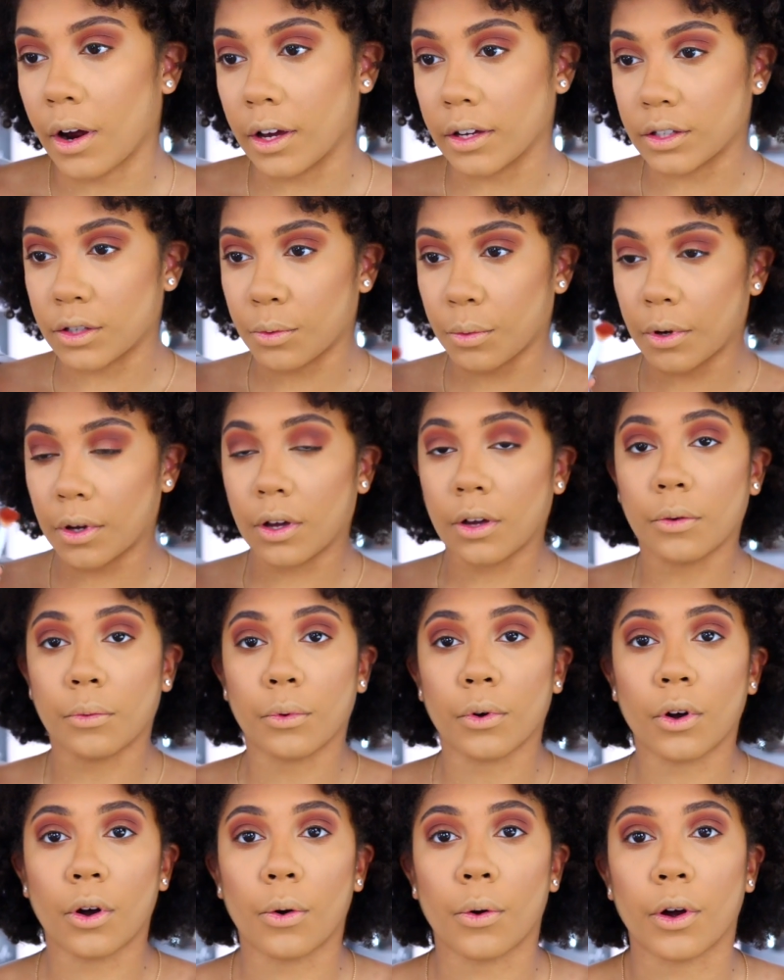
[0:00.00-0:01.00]
All right, so
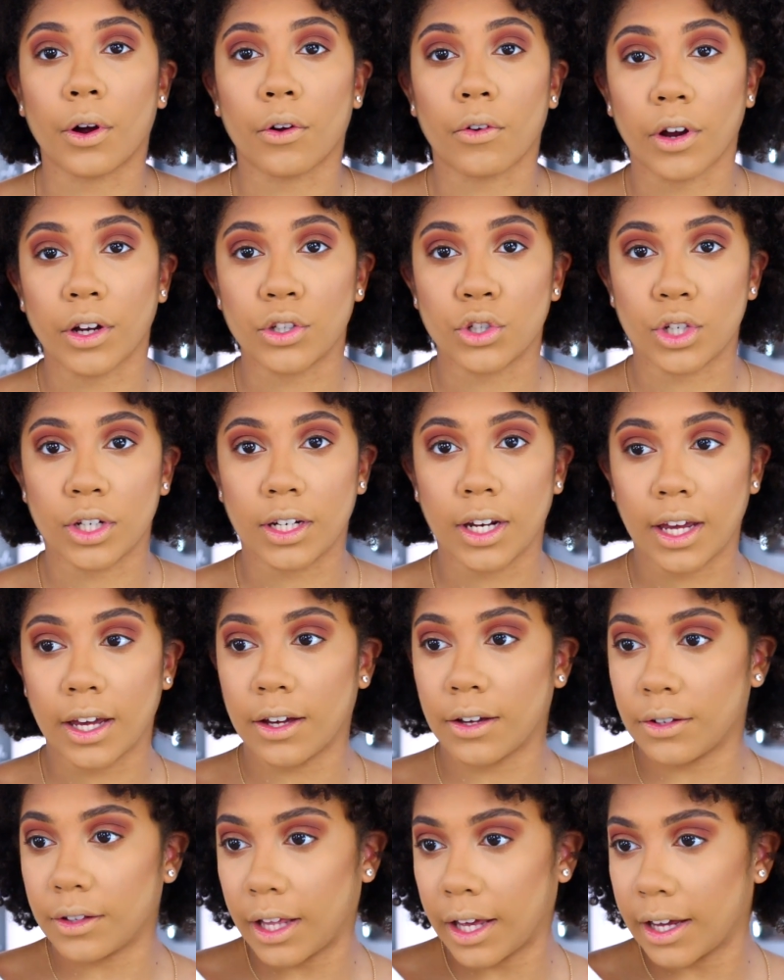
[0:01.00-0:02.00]
we're going grungy now.